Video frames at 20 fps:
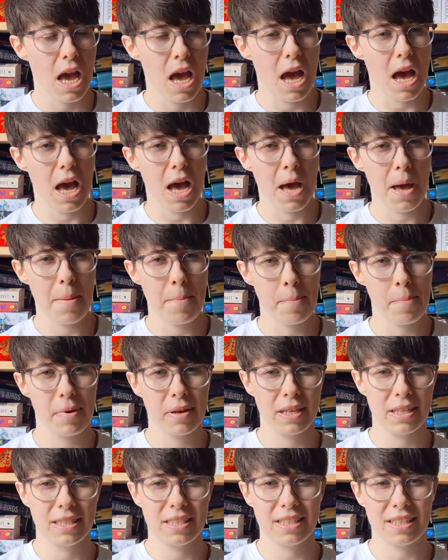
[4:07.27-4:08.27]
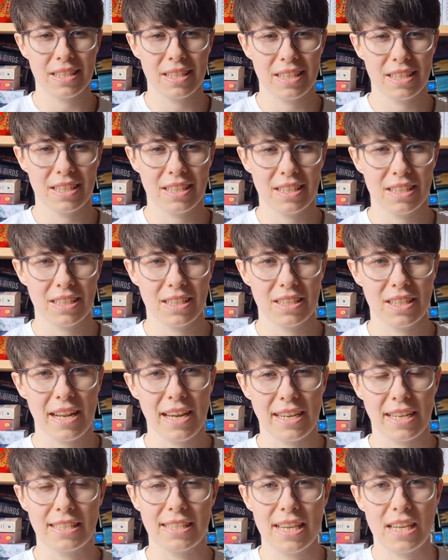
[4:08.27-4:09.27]

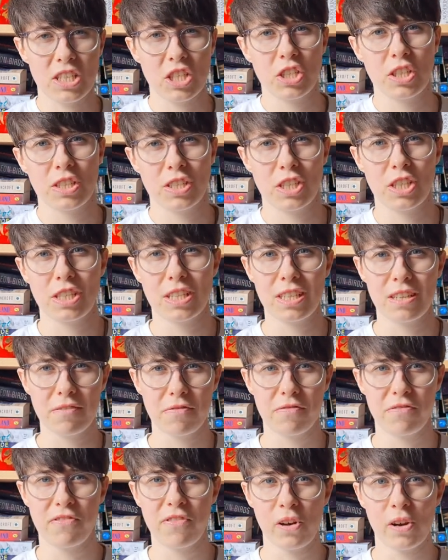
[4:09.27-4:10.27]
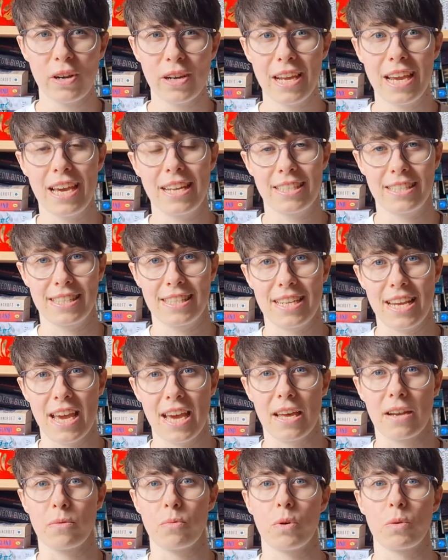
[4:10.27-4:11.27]
Like I said, she didn't fully
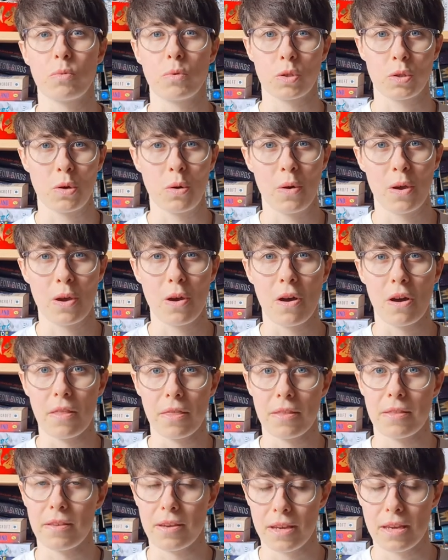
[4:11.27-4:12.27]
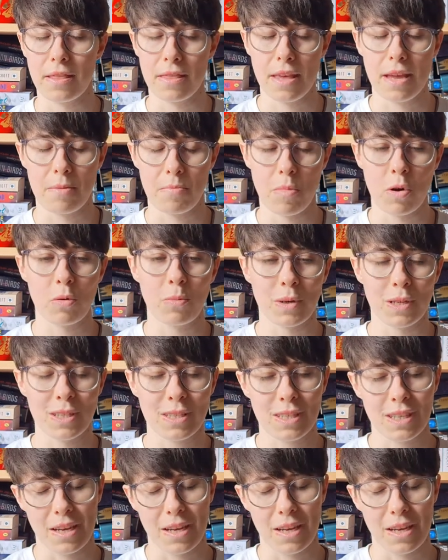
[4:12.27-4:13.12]
understand what was going on in that moment.